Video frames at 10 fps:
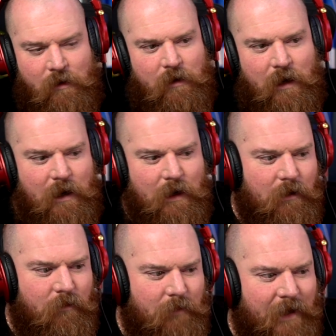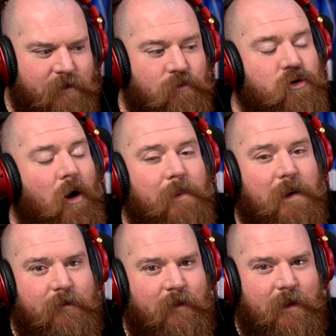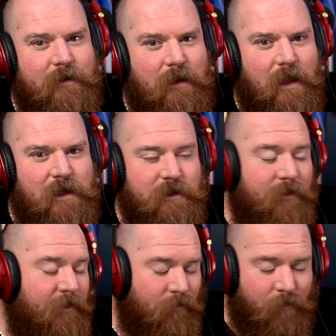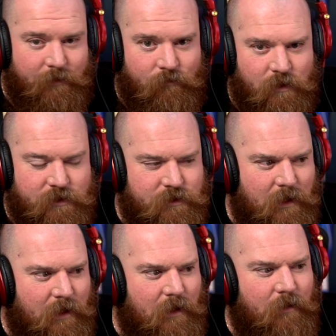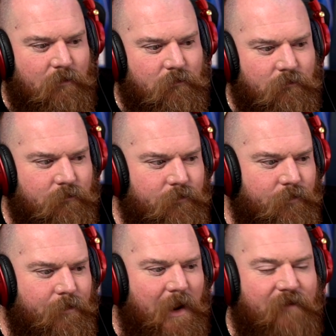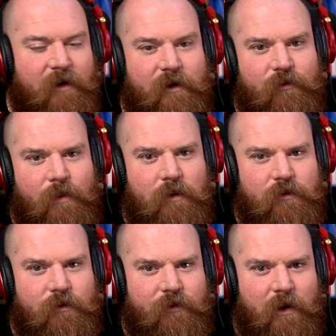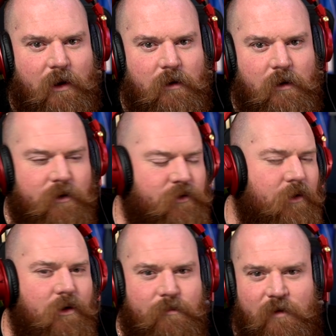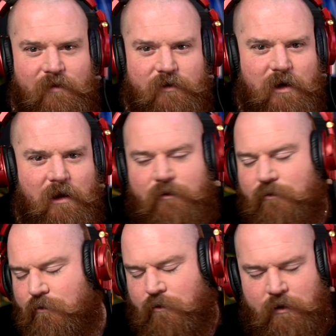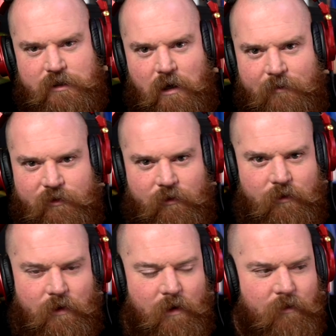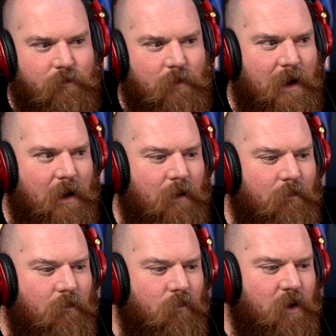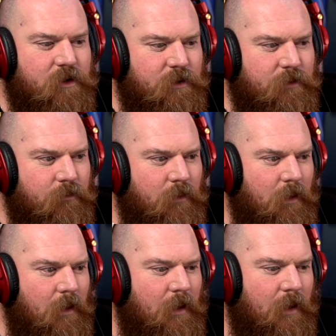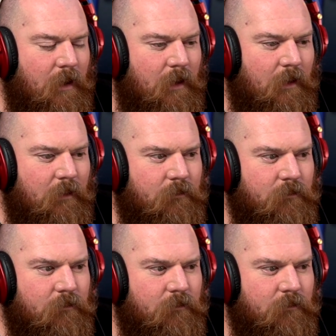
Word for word: uh, um, actual Top Gun at the end of last year, and then I went and watched um, Maverick as well too. So two good movies, you know, good times to you know um, watch and uh,